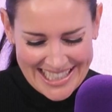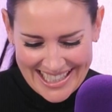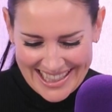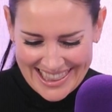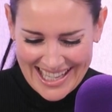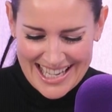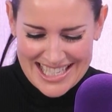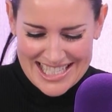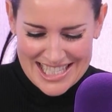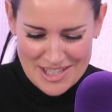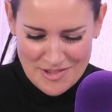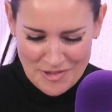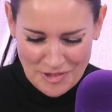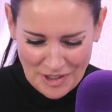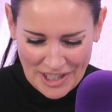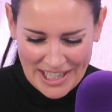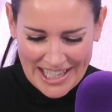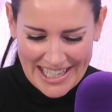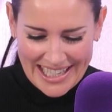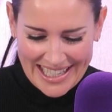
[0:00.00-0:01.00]
that's
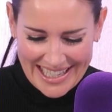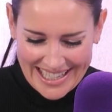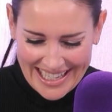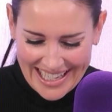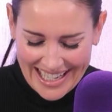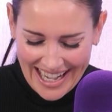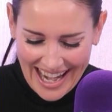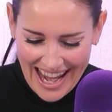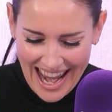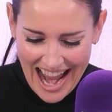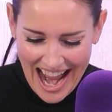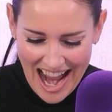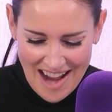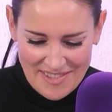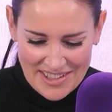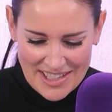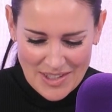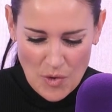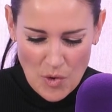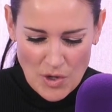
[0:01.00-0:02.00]
really, I
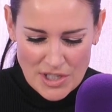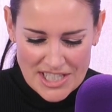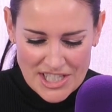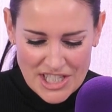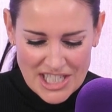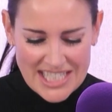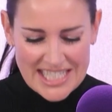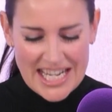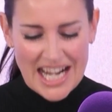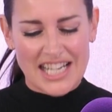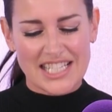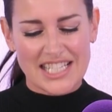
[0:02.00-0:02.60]
mean, just tell us